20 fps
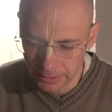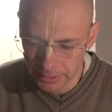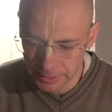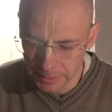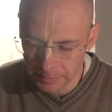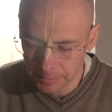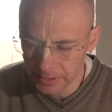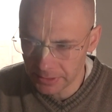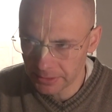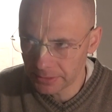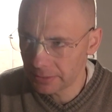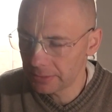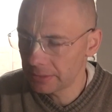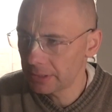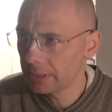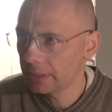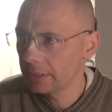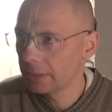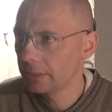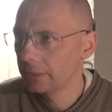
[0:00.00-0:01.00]
has mentioned
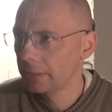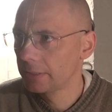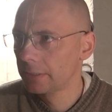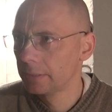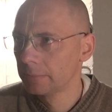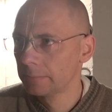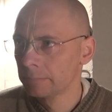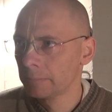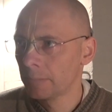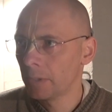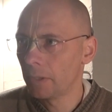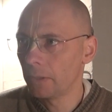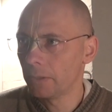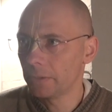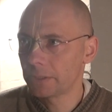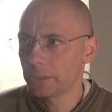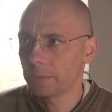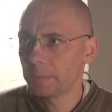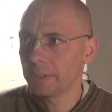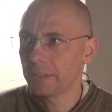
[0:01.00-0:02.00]
that
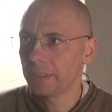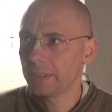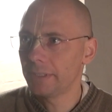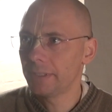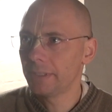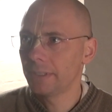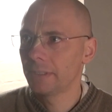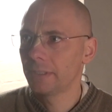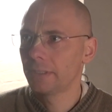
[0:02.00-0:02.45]
ultimately